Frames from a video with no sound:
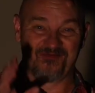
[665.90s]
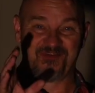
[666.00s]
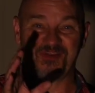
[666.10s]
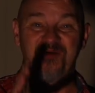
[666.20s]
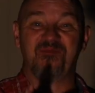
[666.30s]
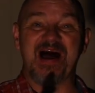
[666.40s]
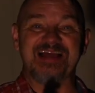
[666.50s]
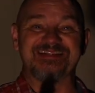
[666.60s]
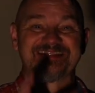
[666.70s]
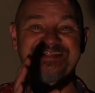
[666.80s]
for the
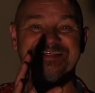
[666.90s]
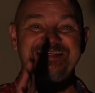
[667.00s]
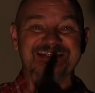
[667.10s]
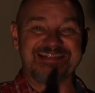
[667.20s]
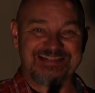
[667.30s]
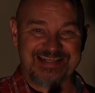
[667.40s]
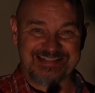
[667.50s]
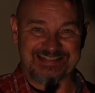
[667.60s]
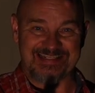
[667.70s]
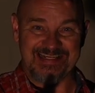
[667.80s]
best
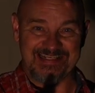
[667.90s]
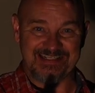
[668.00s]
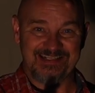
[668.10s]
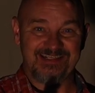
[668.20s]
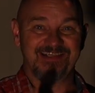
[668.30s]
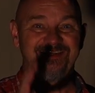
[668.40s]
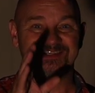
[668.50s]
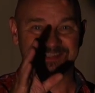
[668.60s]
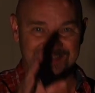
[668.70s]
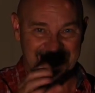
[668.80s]
consistent
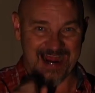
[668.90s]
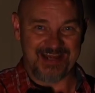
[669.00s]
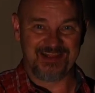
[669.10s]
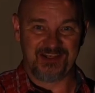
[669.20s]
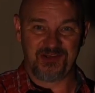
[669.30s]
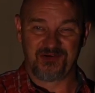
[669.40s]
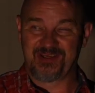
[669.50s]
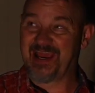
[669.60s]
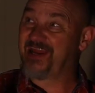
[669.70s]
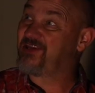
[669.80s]
guiding that you can
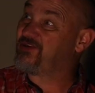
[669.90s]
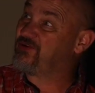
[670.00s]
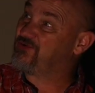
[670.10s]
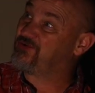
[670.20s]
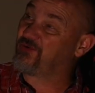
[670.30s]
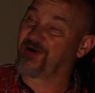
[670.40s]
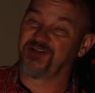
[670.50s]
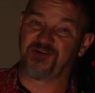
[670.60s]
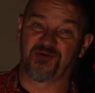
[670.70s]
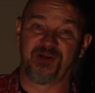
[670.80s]
get, you do want to
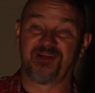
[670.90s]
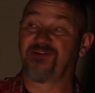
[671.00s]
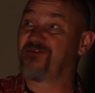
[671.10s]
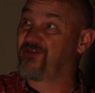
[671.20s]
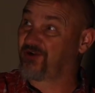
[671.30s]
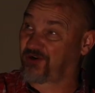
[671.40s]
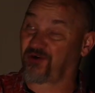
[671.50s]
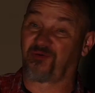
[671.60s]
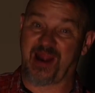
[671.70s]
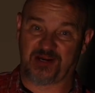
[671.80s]
do it the
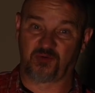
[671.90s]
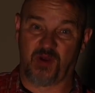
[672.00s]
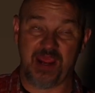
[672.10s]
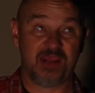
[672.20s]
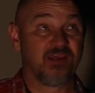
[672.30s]
correct way.